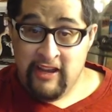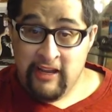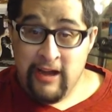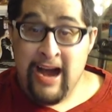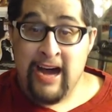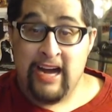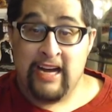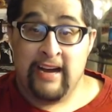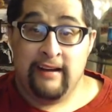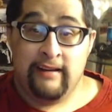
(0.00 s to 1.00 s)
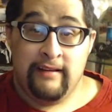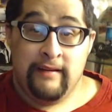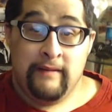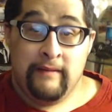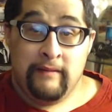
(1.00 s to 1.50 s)
Ah,
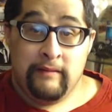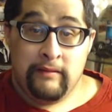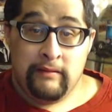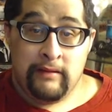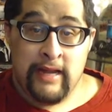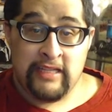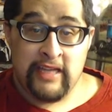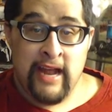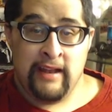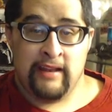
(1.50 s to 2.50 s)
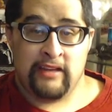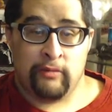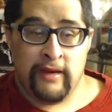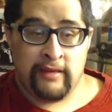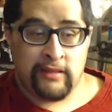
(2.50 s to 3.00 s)
let's end this
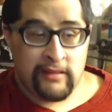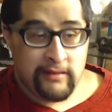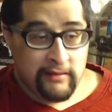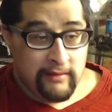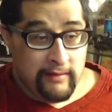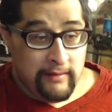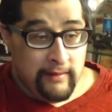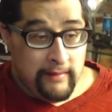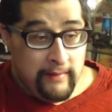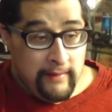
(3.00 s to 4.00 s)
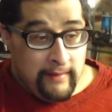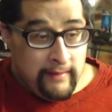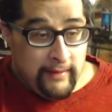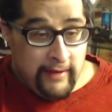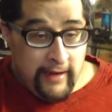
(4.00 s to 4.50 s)
with
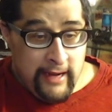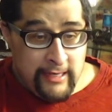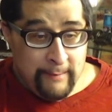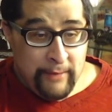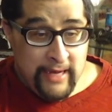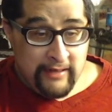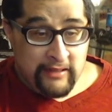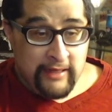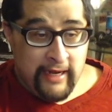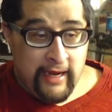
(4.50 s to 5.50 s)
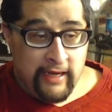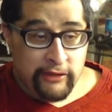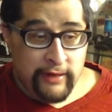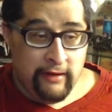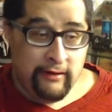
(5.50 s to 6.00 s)
the Independence Day
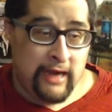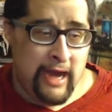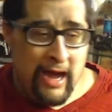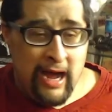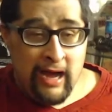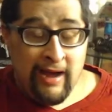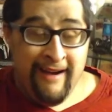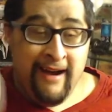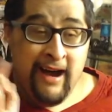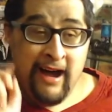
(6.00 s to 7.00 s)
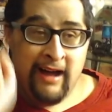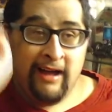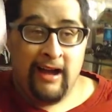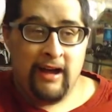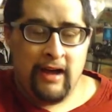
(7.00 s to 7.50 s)
trailer. Ah, ah,
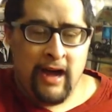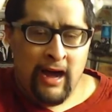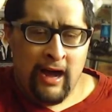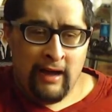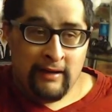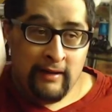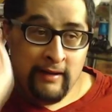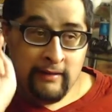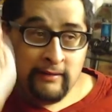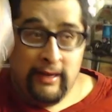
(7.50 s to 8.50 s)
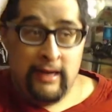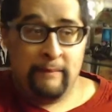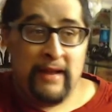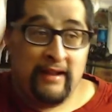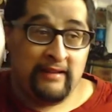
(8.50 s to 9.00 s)
ah. The
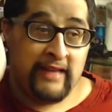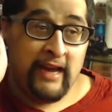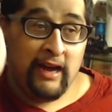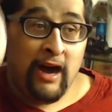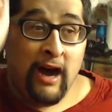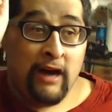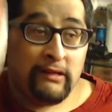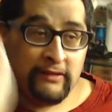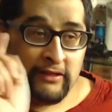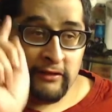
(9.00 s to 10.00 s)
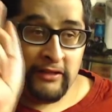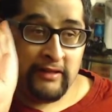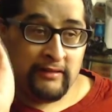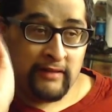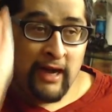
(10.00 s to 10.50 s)
Independence Day, ah,
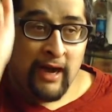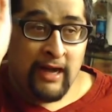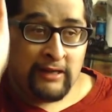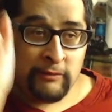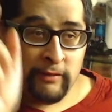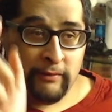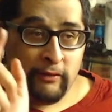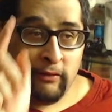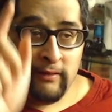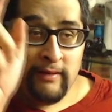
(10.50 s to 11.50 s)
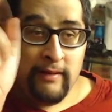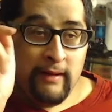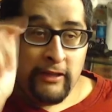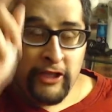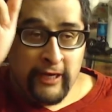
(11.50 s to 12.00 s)
resurgence, ah, Super Bowl,
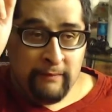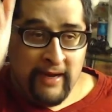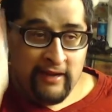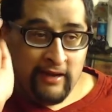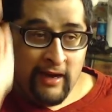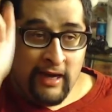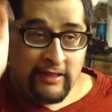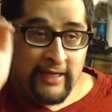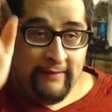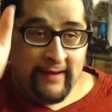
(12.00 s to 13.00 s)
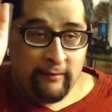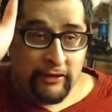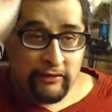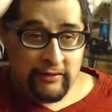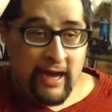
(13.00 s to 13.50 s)
checkmate, ah, TV
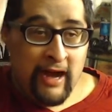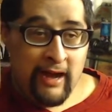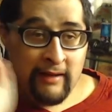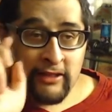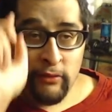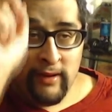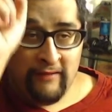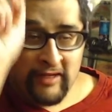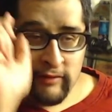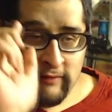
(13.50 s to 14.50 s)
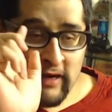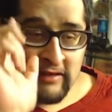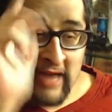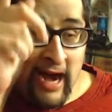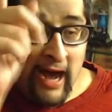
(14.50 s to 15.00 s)
commercials, ah, 20th Century Fox,
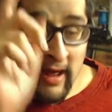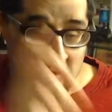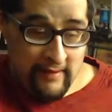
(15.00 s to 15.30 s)
ah.